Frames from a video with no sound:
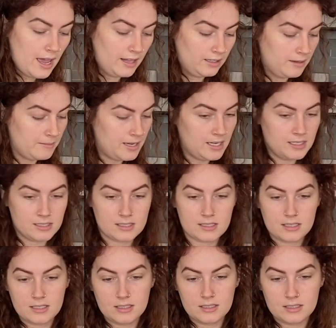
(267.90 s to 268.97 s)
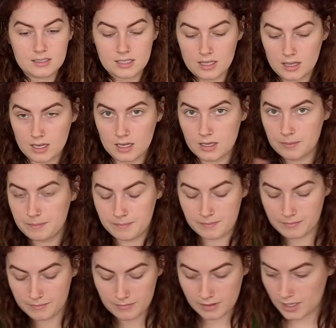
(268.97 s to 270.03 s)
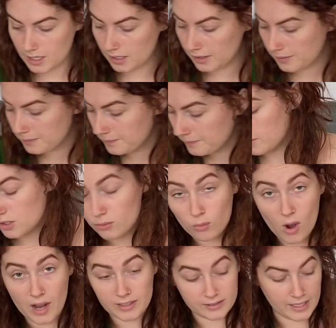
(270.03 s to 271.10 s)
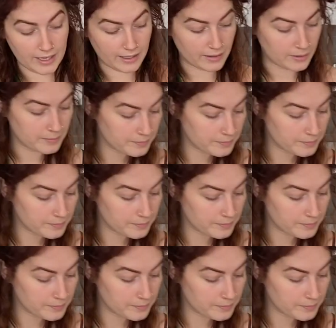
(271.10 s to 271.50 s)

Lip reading: element to the thing. You want like